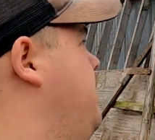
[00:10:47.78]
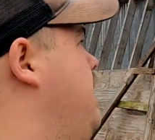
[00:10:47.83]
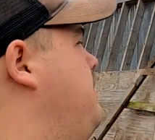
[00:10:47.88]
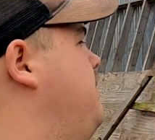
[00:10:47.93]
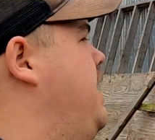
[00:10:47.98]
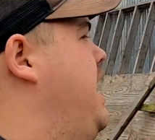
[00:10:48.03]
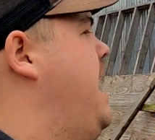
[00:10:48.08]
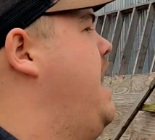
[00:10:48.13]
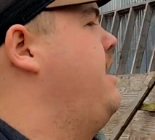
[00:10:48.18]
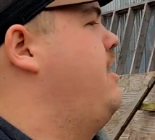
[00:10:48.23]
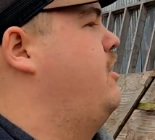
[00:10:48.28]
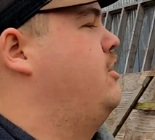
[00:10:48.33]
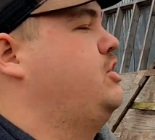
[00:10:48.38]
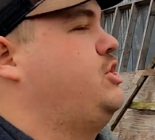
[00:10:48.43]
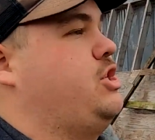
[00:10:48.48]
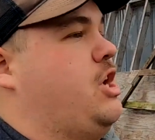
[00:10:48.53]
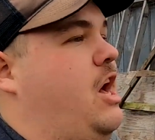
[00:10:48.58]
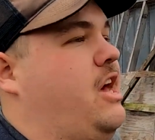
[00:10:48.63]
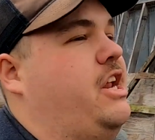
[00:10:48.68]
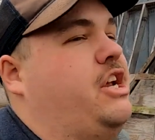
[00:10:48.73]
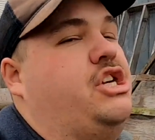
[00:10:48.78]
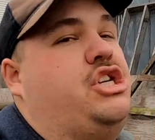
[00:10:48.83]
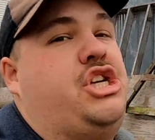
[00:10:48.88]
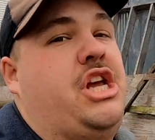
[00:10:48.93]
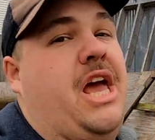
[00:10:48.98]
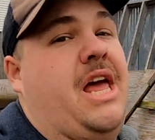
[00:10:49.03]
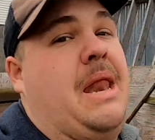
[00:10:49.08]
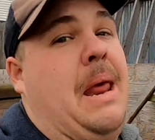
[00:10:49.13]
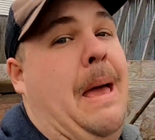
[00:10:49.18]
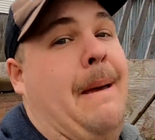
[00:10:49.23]
year when we had our sawdust
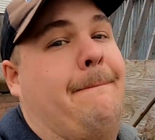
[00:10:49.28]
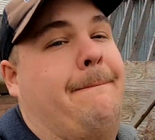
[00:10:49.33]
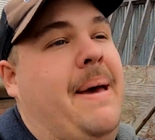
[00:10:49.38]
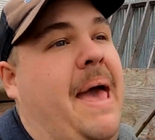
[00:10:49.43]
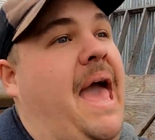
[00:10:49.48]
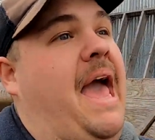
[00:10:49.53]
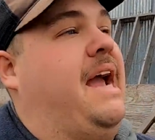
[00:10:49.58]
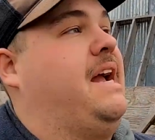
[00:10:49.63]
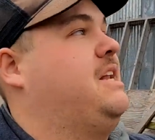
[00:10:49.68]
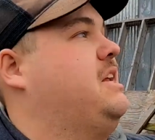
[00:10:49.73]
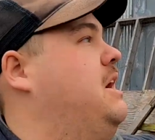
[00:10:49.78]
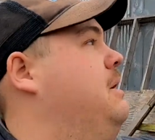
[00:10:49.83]
shed packed